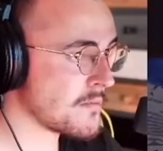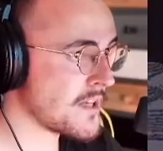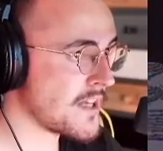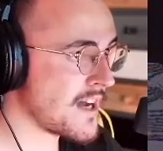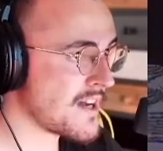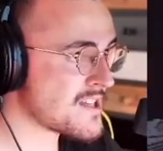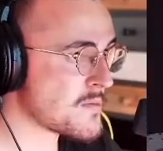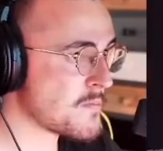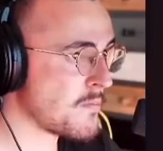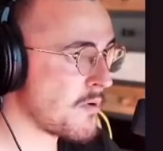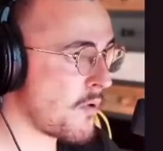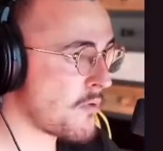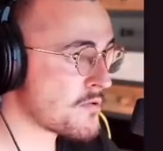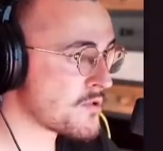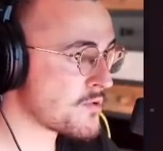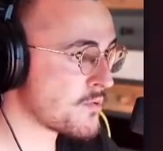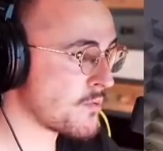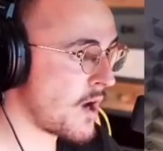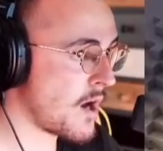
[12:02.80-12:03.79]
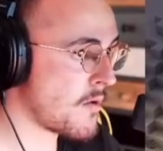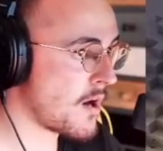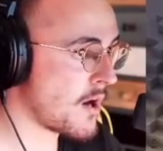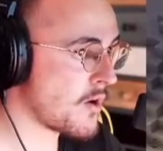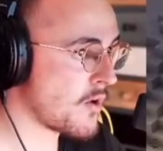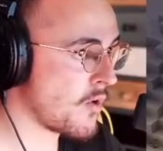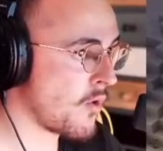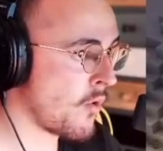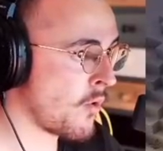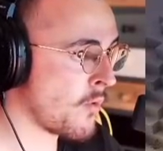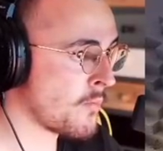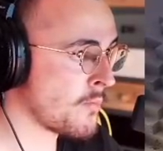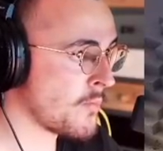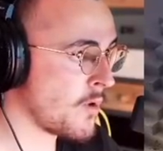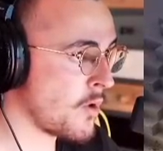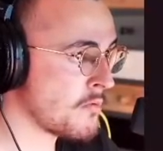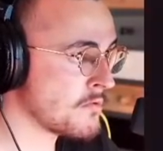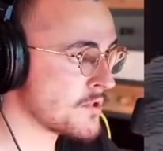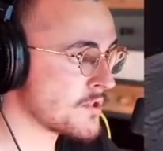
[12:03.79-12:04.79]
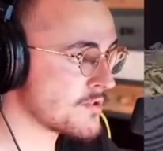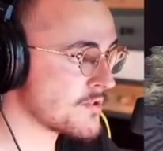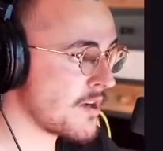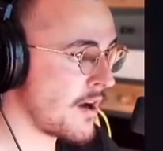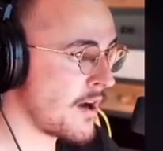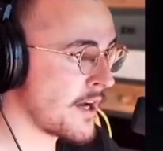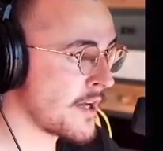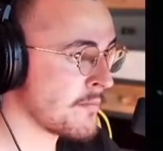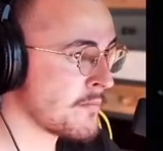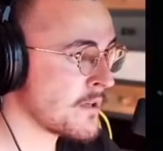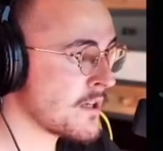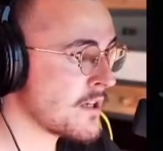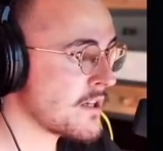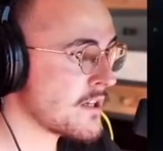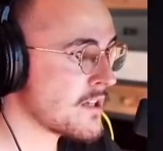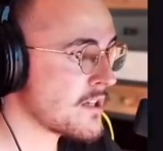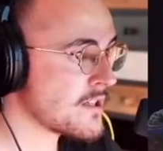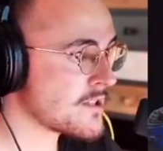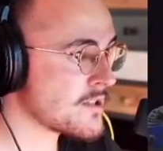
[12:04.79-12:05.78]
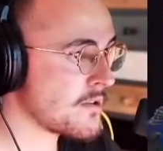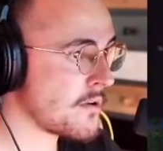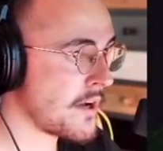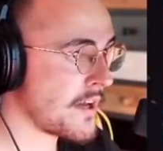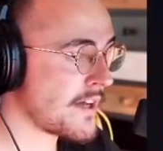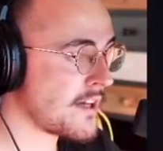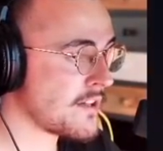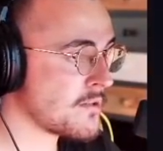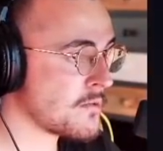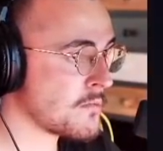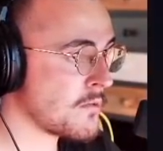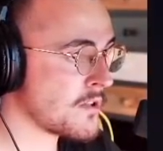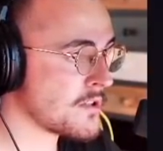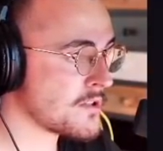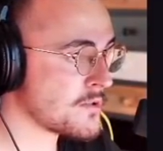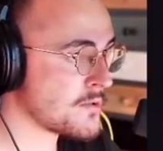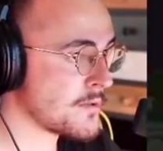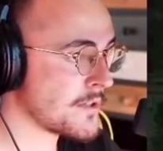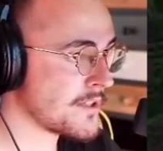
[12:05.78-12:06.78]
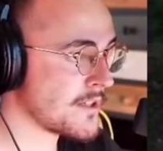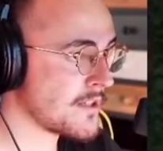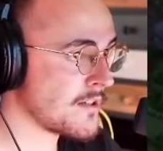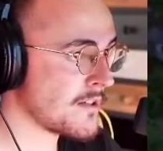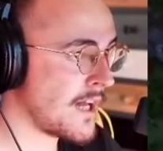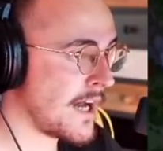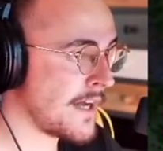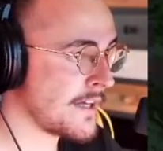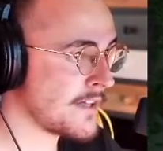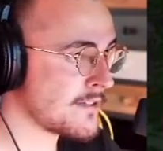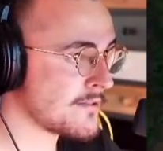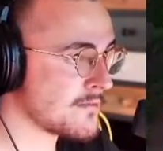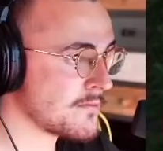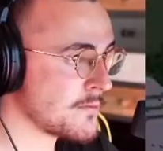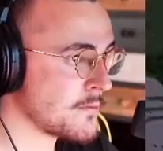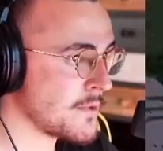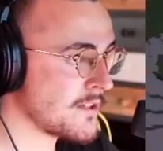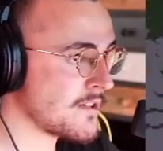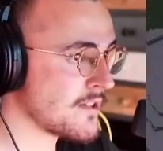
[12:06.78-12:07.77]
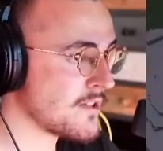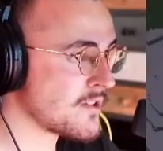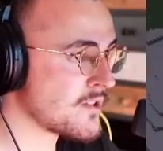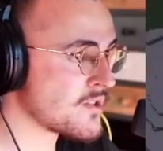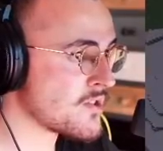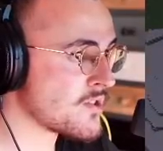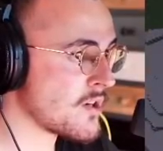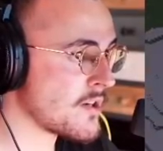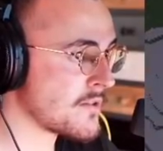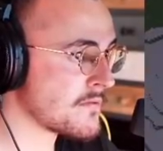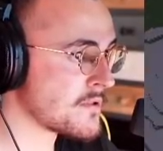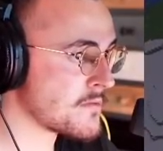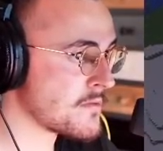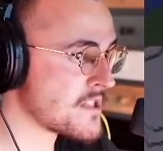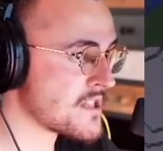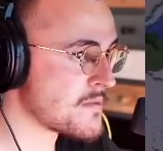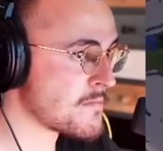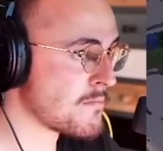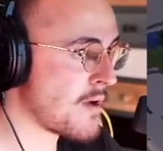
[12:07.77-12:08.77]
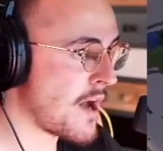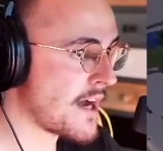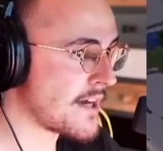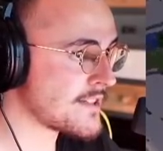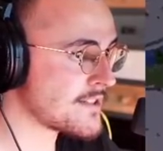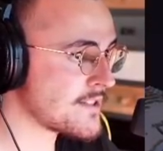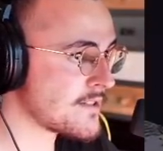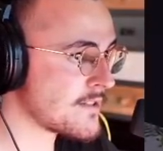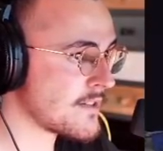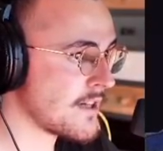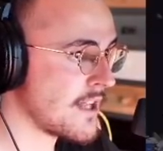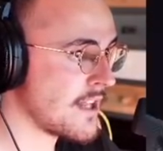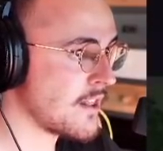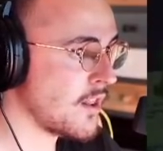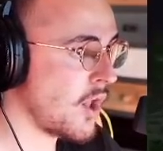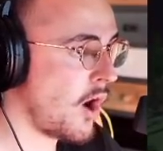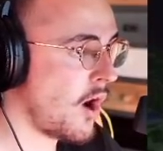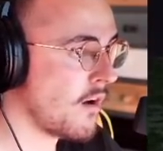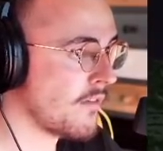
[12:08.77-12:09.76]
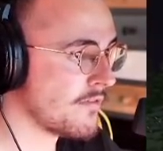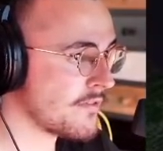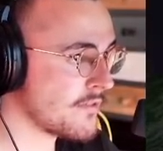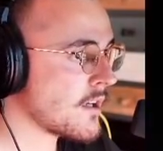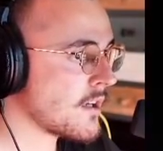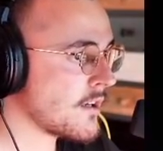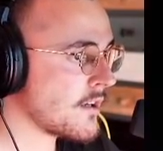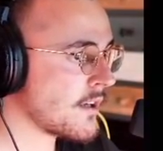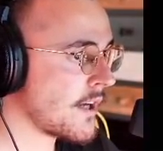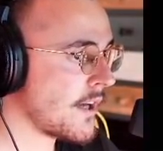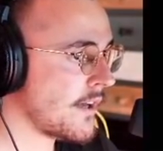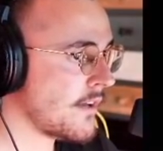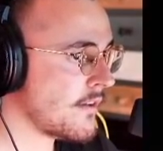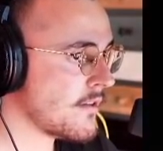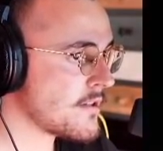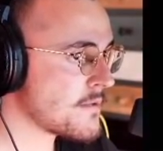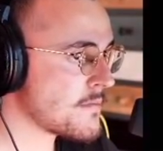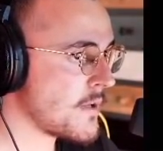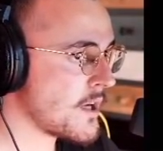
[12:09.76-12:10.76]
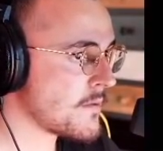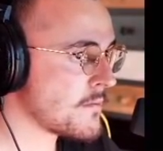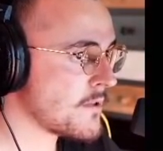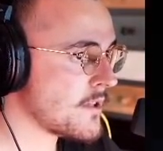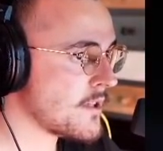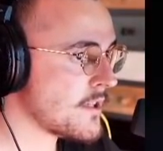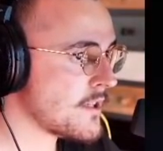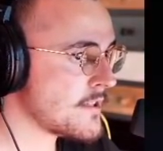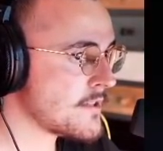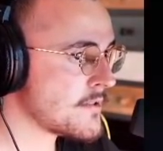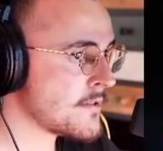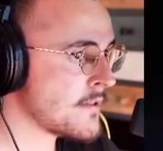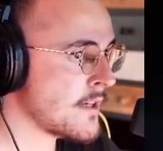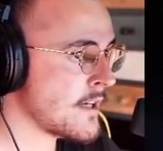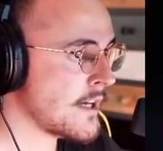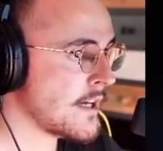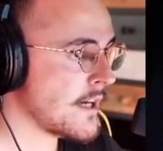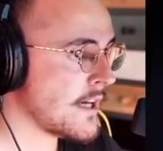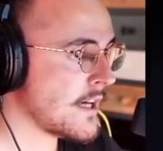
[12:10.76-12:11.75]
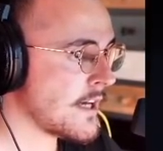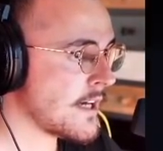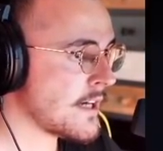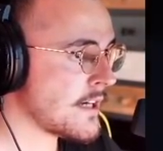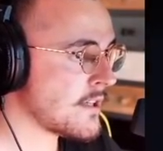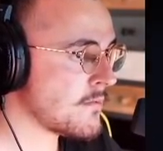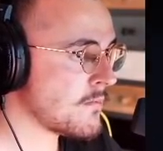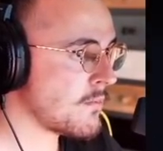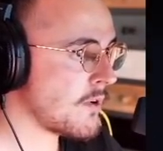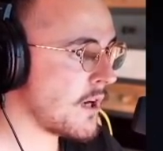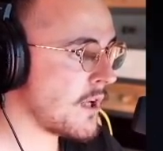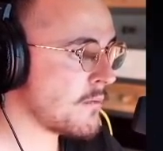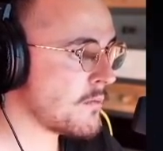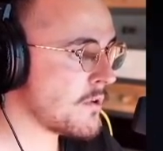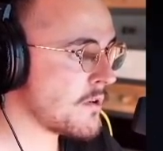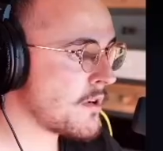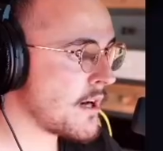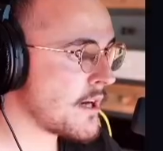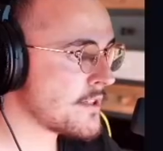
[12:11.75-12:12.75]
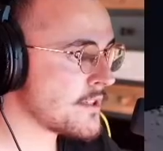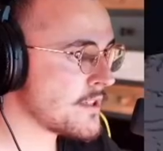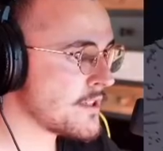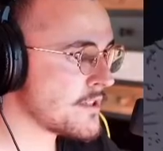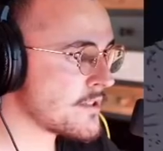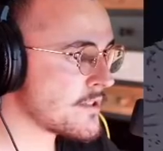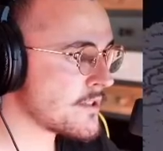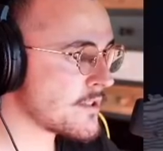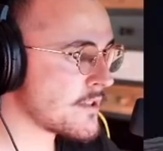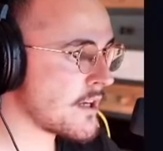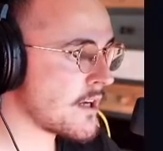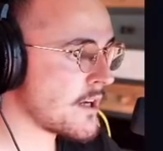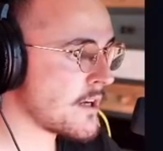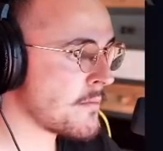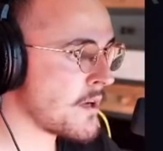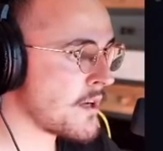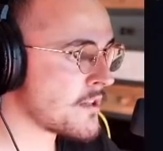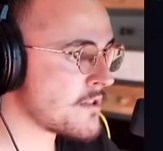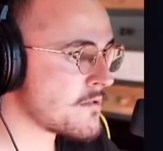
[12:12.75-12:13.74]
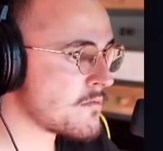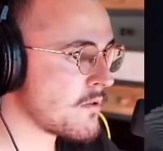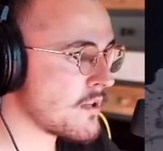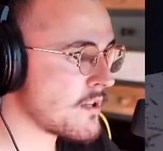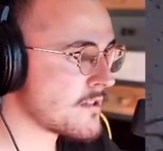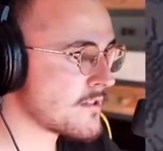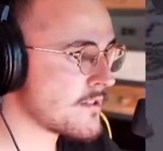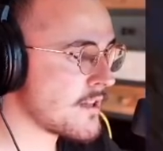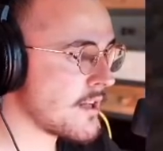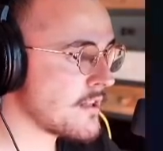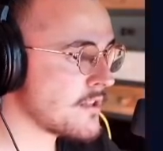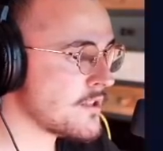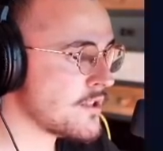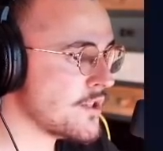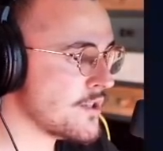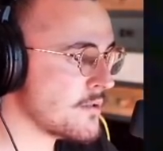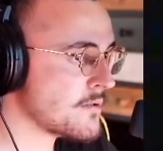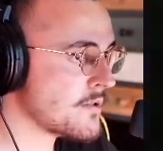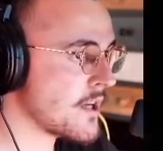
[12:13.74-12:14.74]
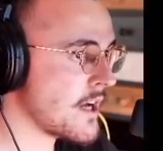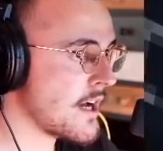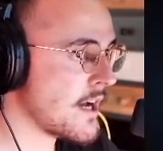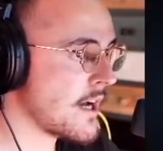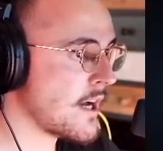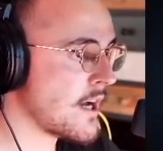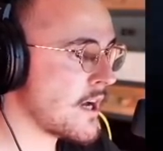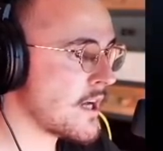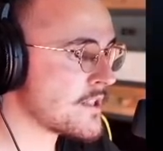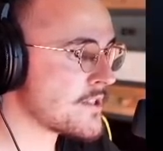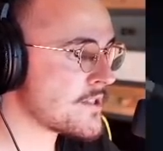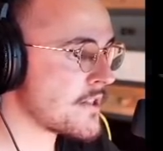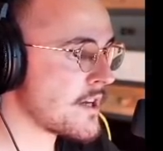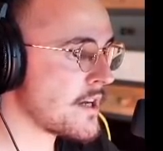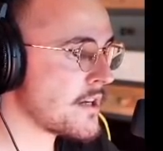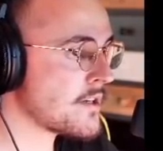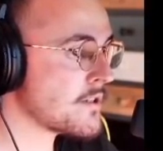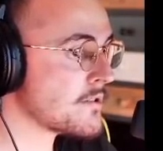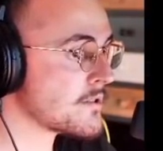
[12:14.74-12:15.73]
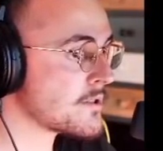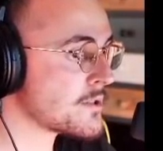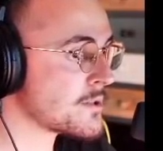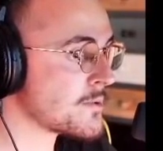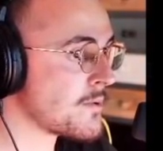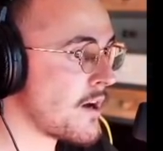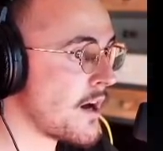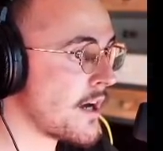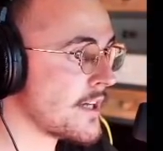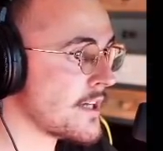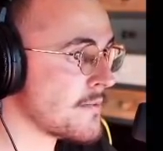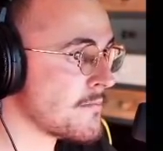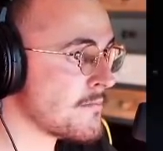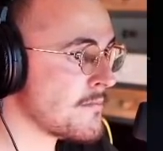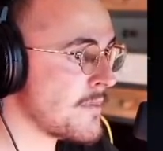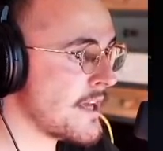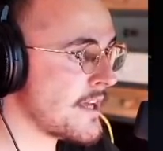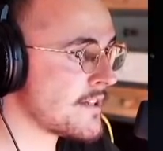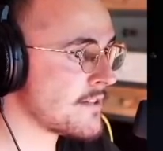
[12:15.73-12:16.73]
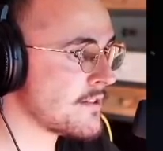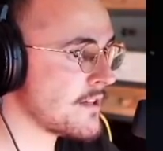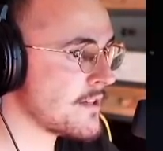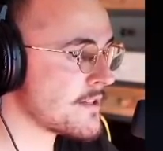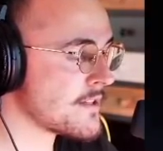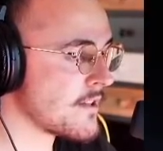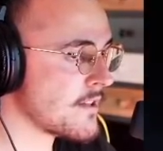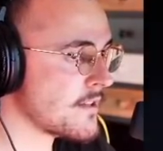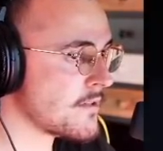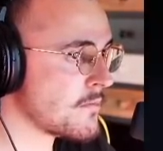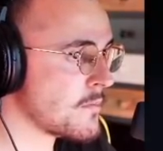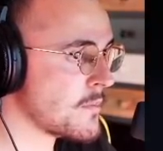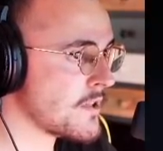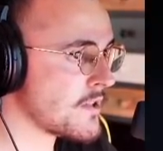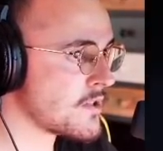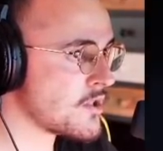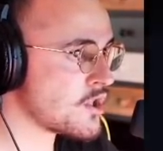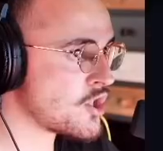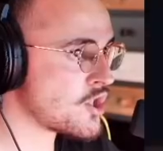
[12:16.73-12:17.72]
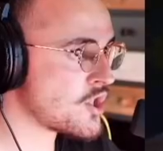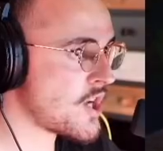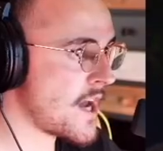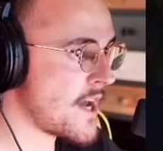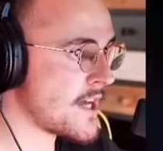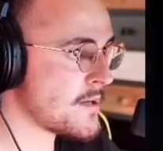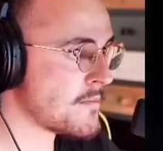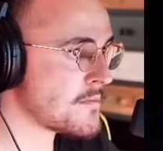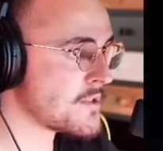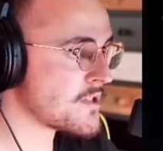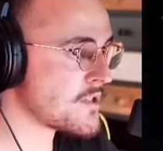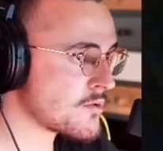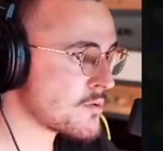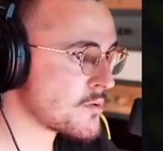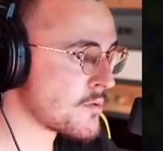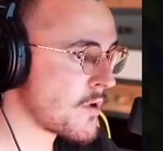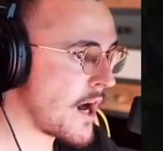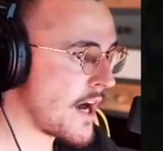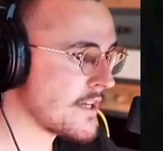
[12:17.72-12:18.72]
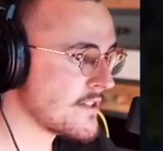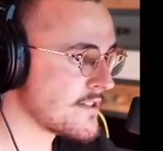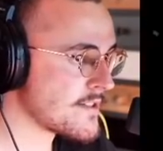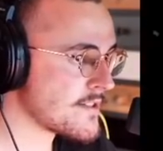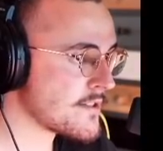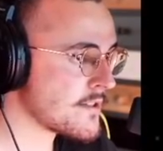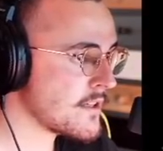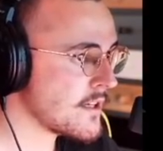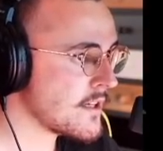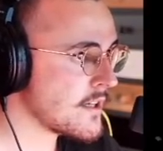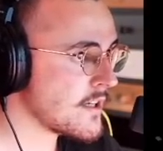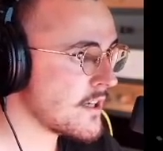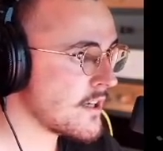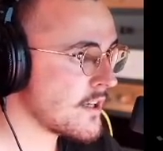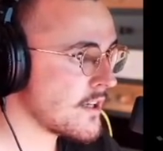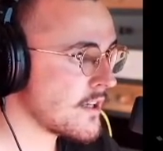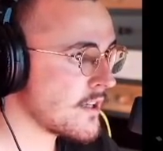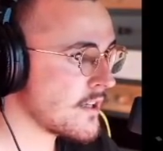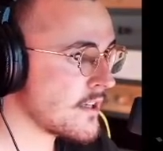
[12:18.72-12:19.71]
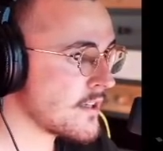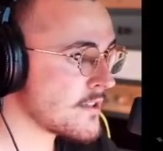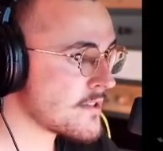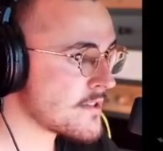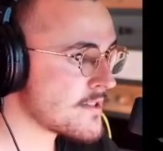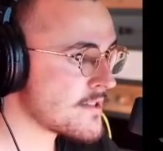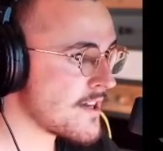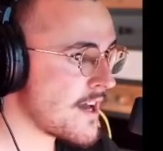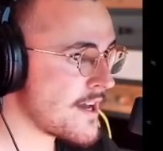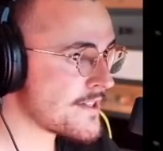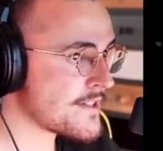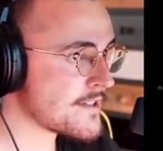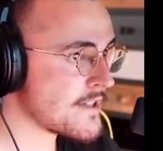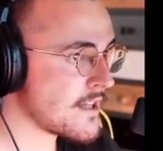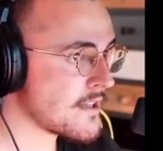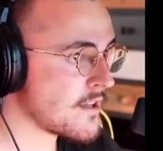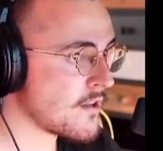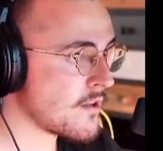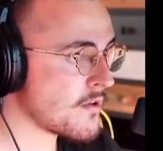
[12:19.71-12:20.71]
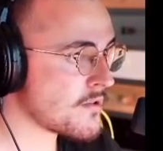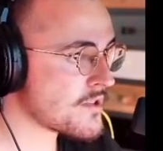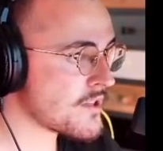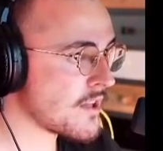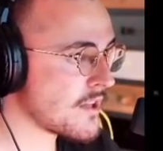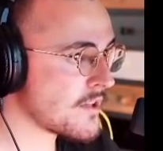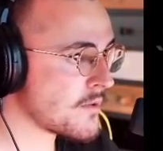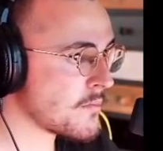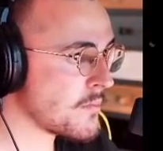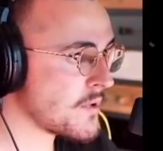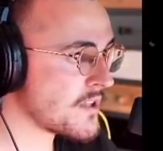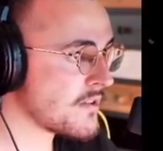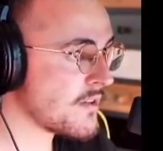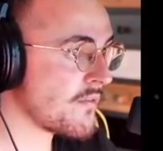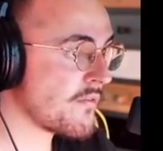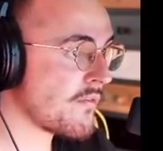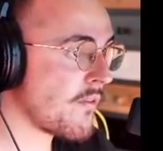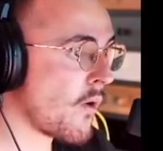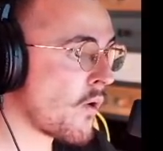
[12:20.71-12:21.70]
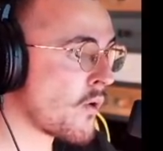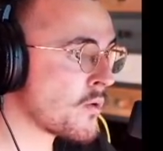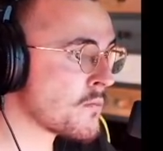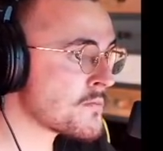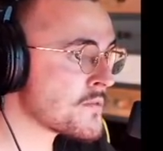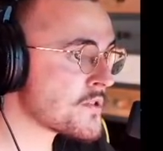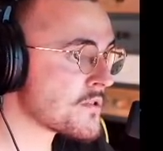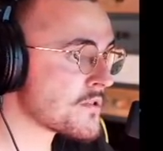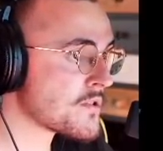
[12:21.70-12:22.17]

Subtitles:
be exposed to our home all the time. So I kind of want to treat it like with the deserved respect and love. Okay, this might be it. And while we're at it, I might as well tell you that I'm gonna try and make this a little bit shaped to the right, in a sense that it looks a little bit deformed,